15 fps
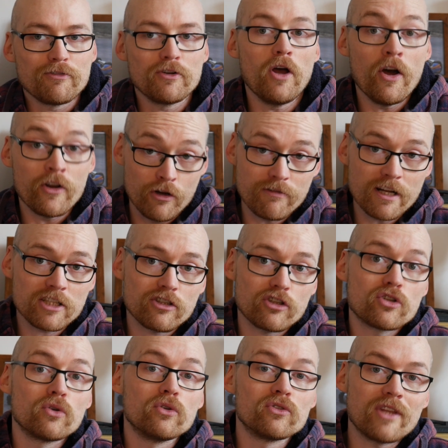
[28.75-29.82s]
And, and I rest
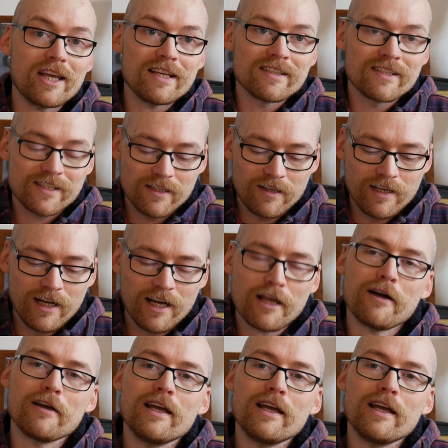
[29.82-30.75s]
assured, there's I, I, I,